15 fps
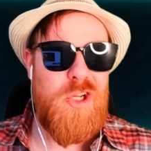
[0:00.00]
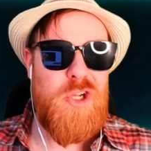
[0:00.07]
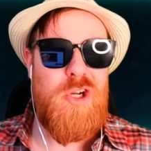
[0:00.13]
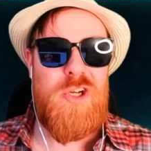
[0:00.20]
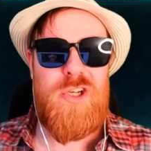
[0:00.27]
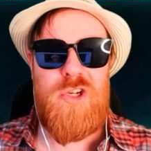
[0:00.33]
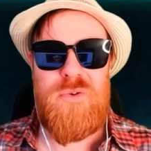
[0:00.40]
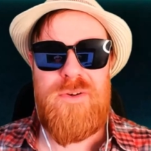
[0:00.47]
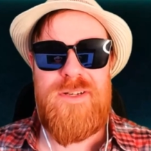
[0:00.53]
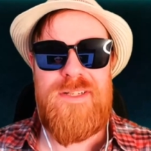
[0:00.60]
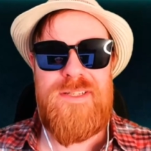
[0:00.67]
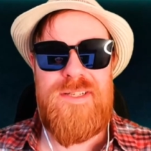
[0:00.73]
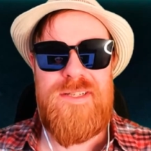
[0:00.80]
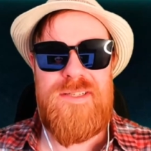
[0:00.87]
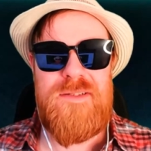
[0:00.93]
good
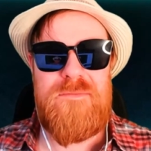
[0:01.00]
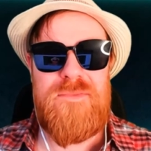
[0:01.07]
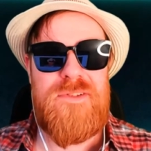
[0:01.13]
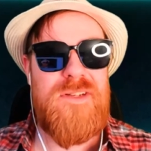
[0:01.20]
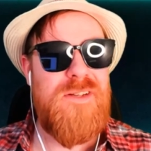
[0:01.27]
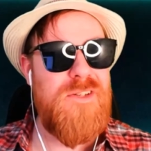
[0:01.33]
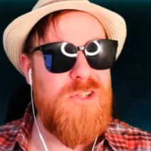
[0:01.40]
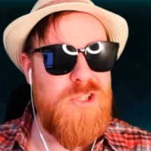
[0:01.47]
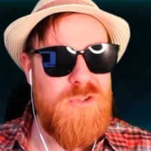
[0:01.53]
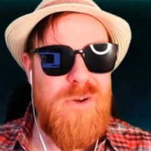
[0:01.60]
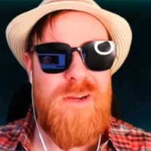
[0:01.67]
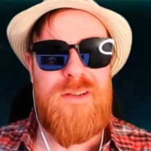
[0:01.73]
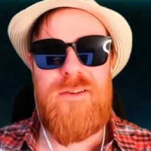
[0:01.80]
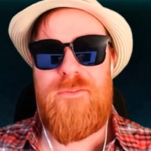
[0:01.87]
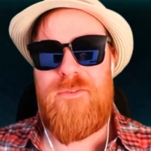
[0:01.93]
criticisms,
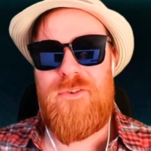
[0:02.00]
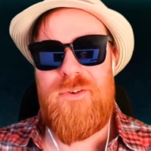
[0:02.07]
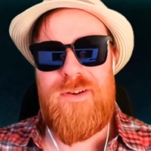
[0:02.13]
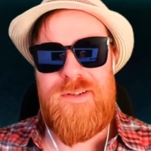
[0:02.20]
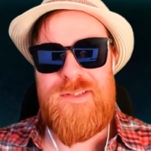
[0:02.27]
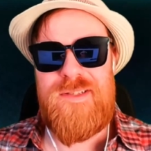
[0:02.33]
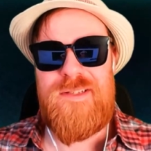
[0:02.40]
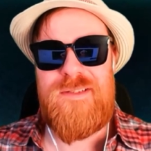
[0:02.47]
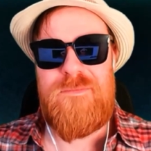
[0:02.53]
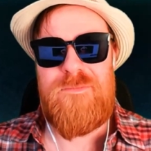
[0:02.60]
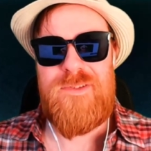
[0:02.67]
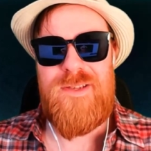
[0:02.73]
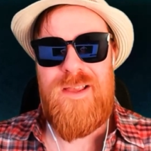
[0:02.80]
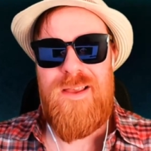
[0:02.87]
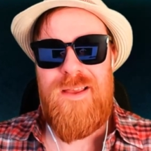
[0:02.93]
constructive
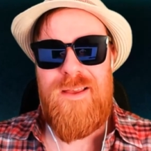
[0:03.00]
criticisms.